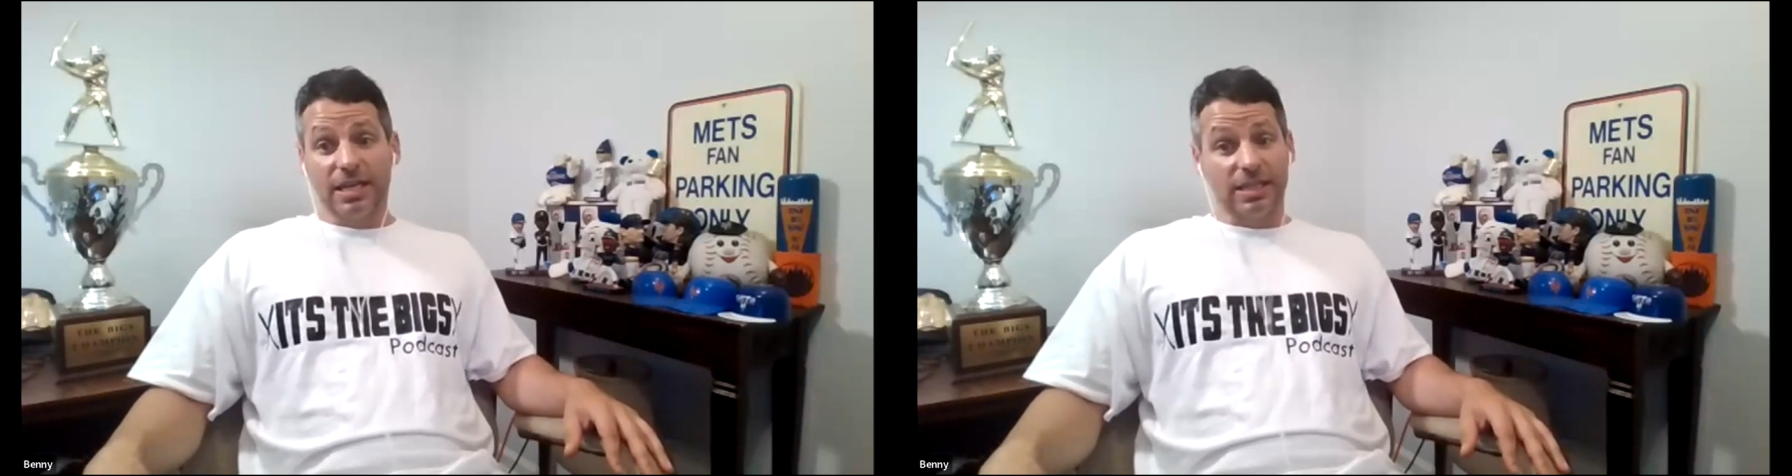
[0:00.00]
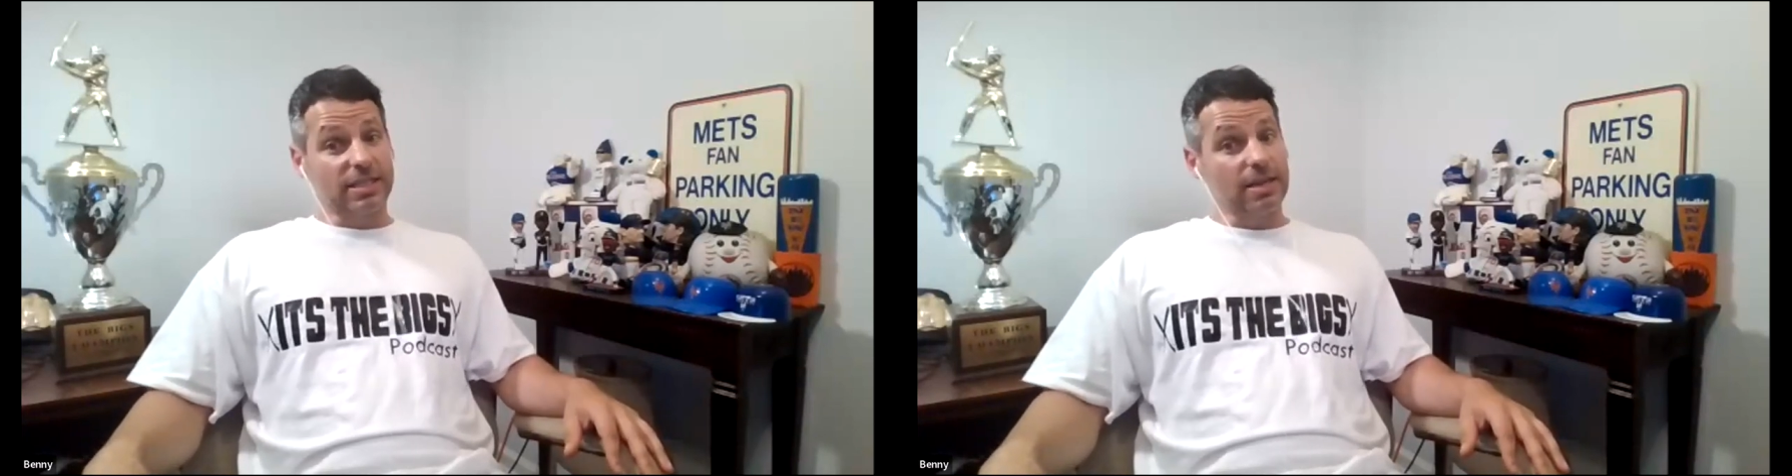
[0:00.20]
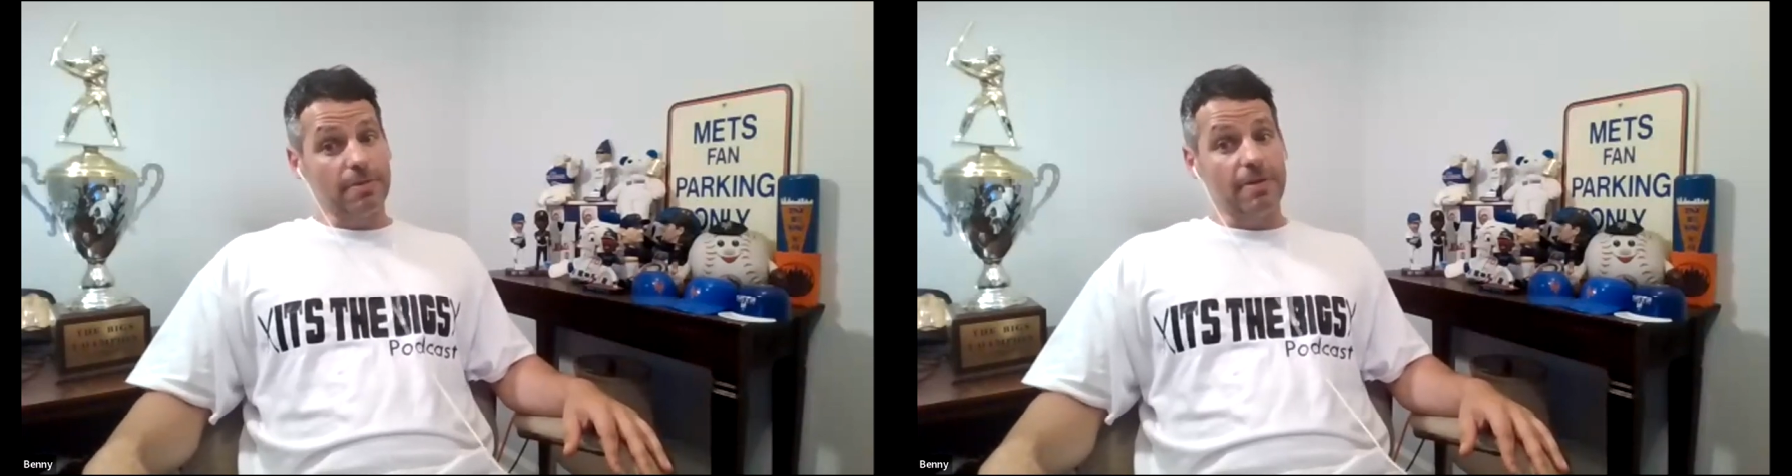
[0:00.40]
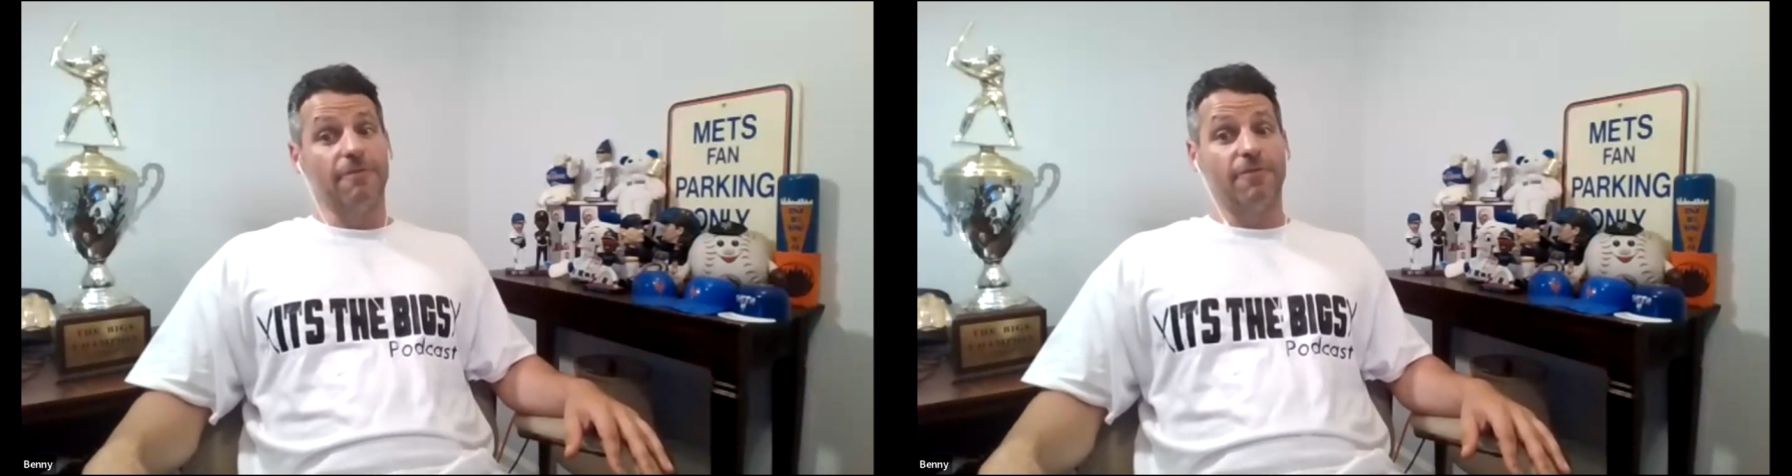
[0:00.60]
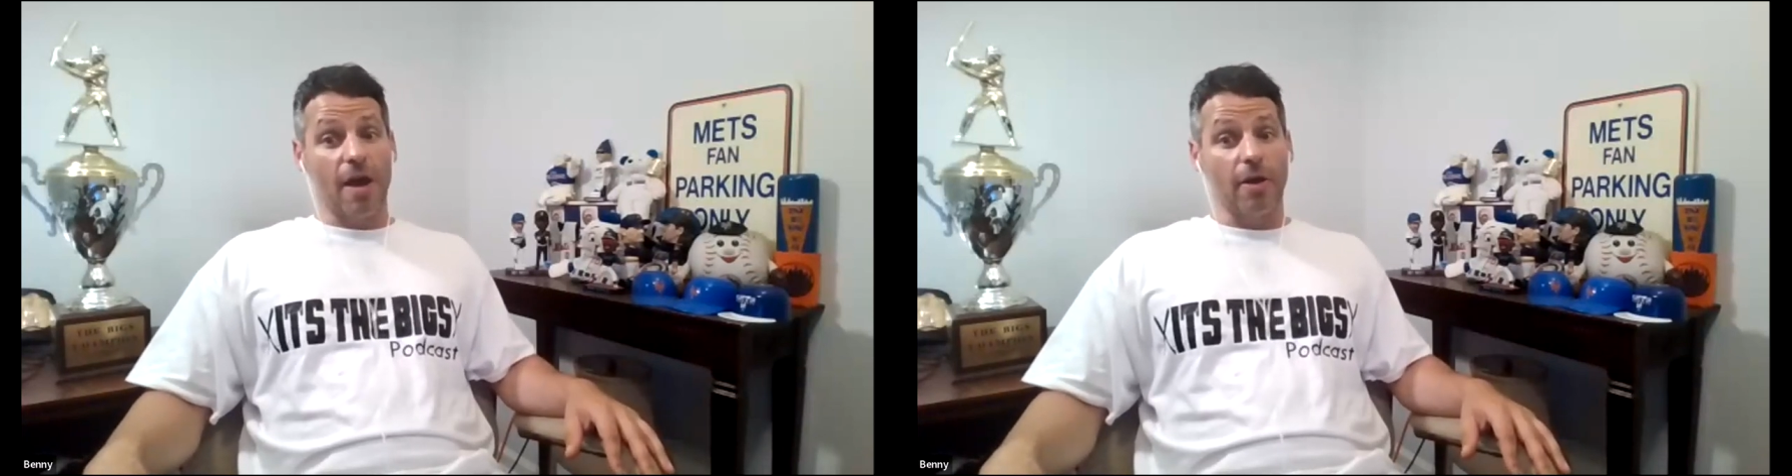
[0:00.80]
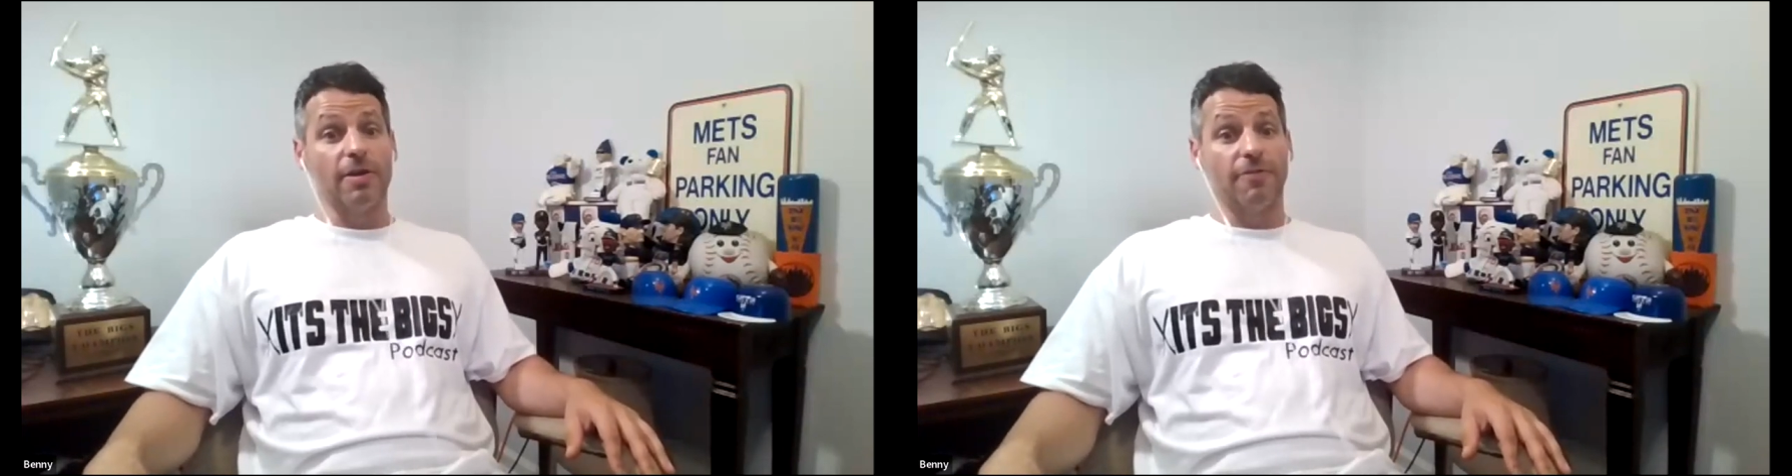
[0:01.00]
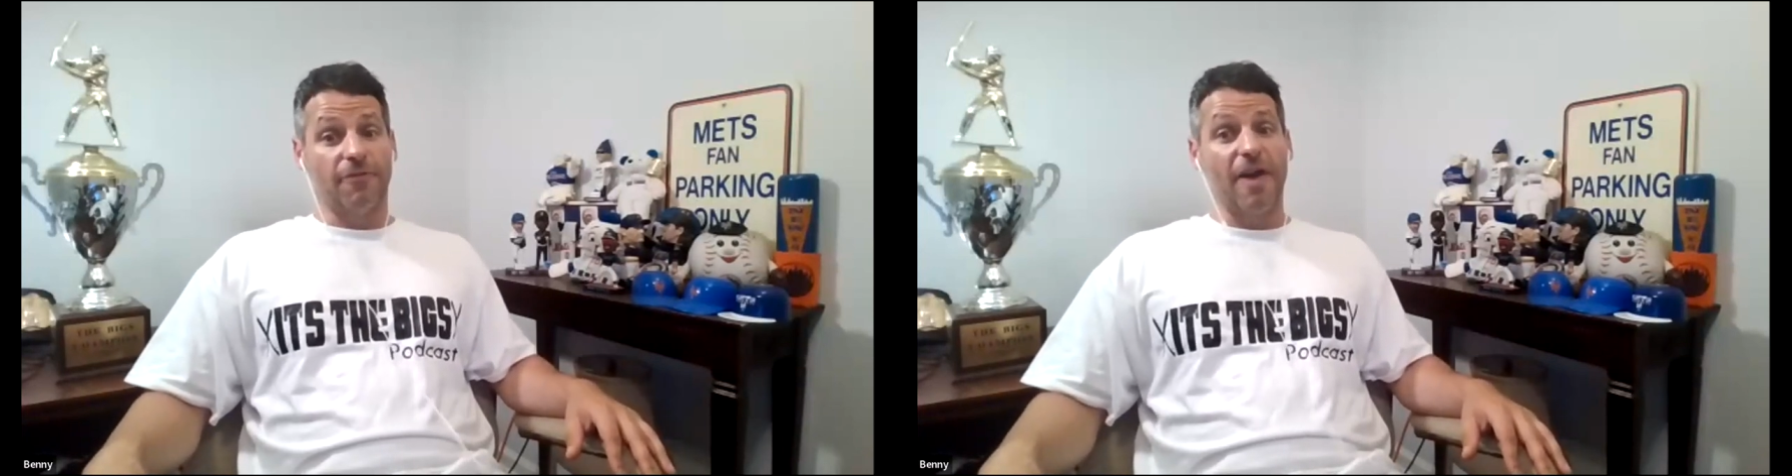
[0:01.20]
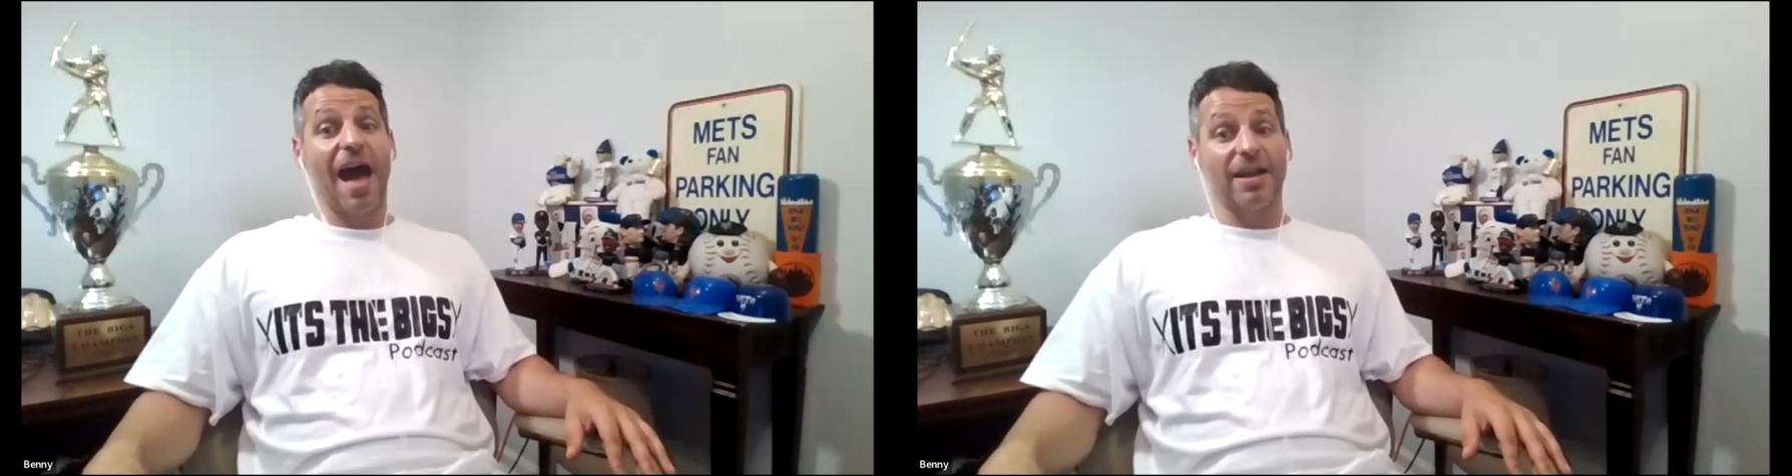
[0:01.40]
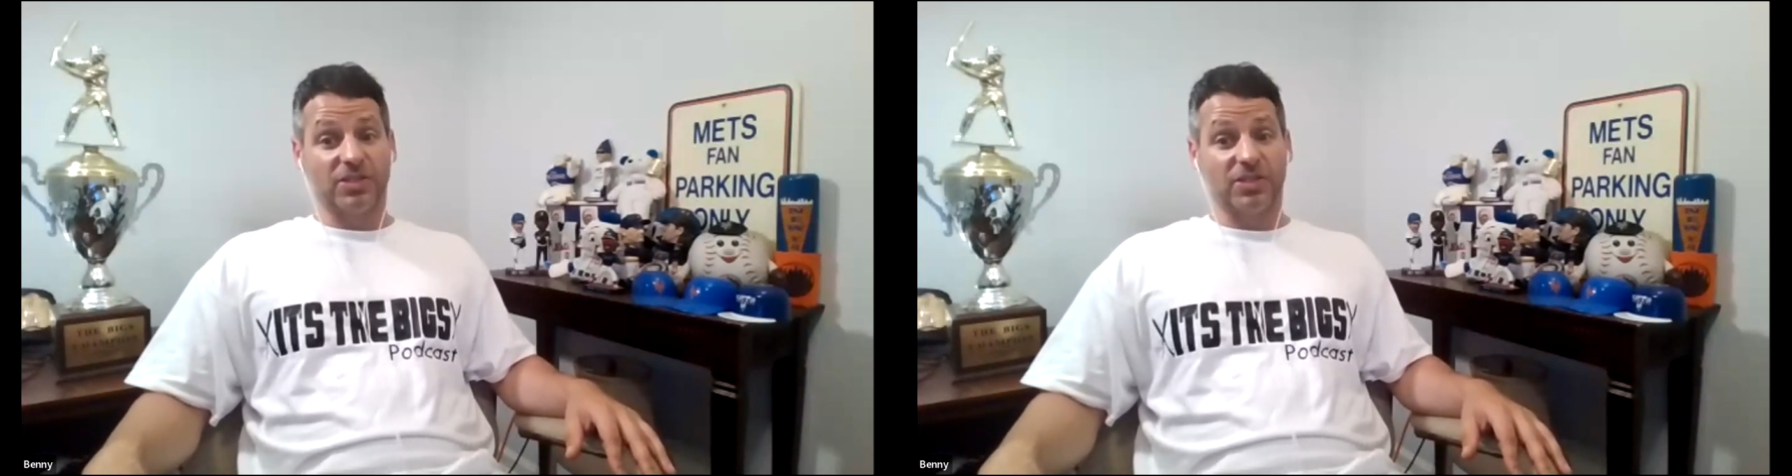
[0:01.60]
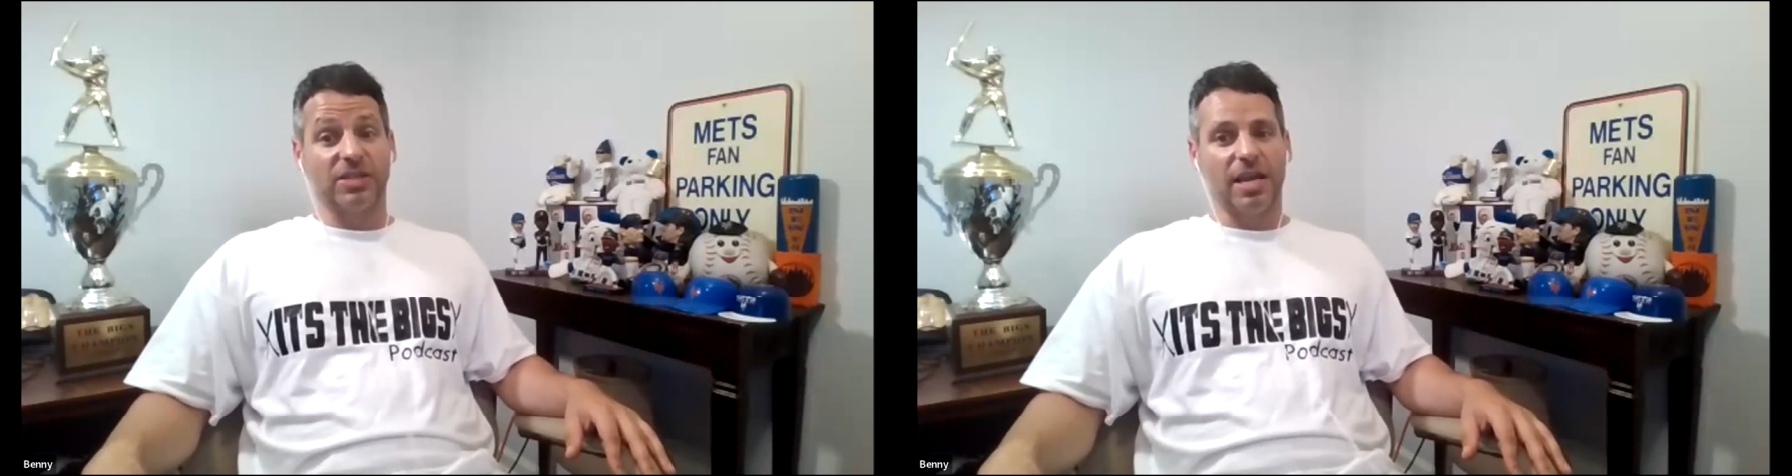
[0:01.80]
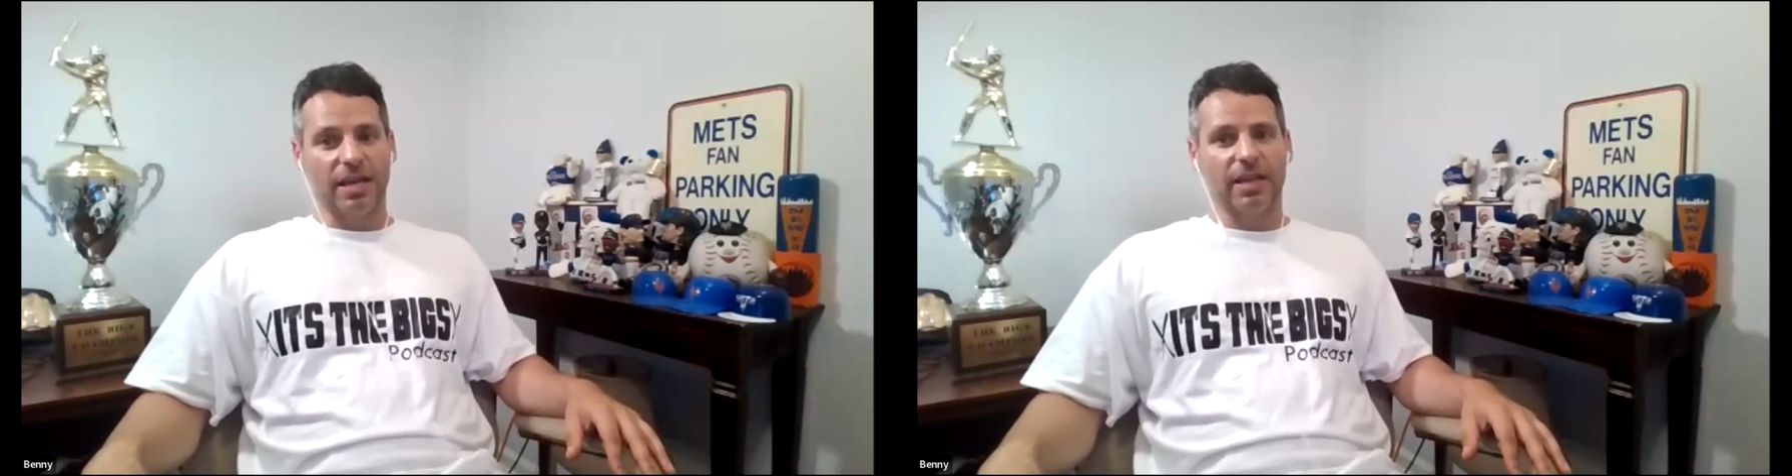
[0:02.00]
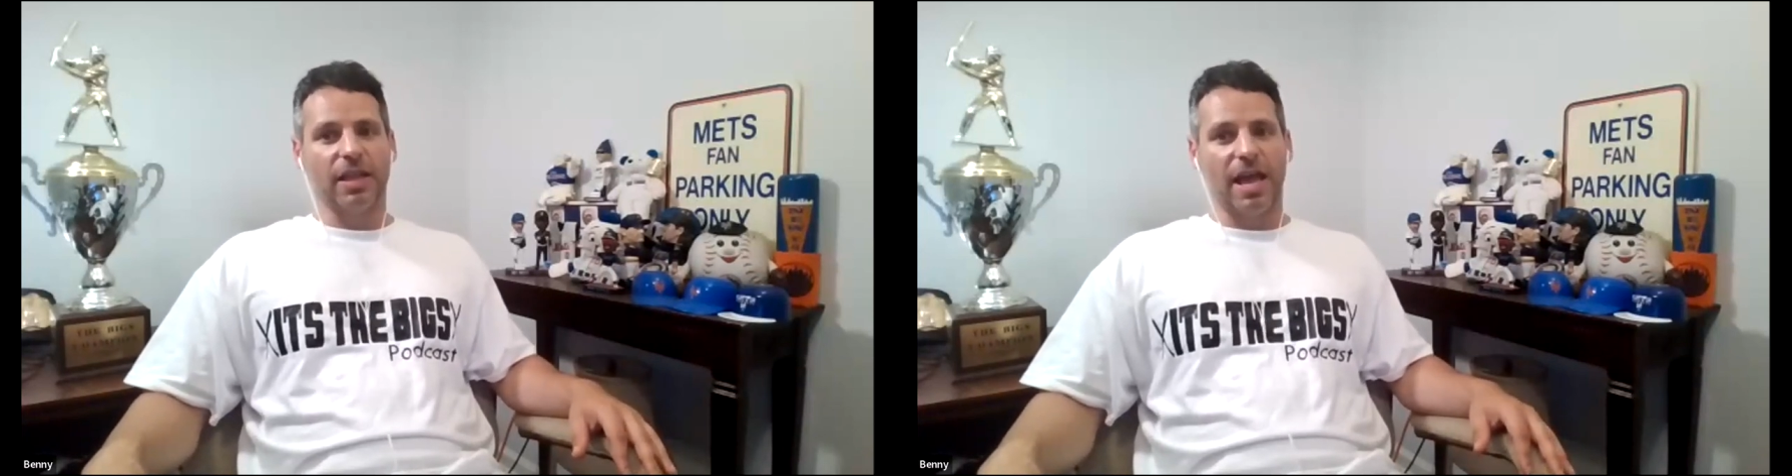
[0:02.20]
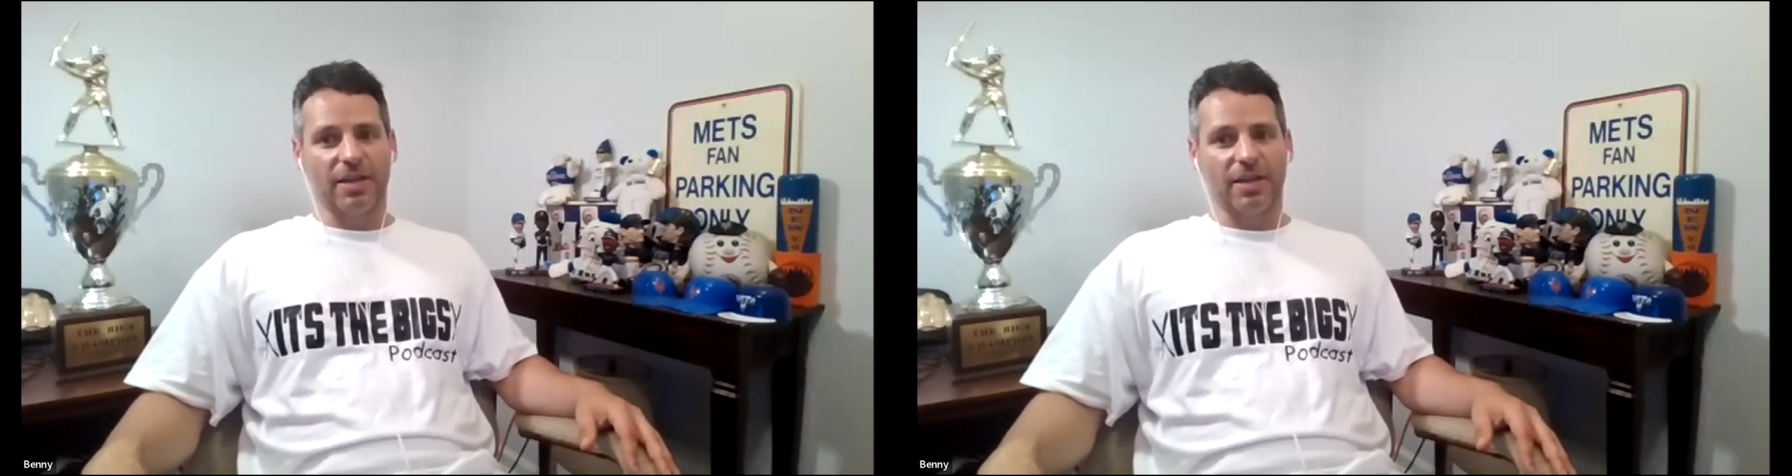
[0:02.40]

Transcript: It's going to be a very fascinating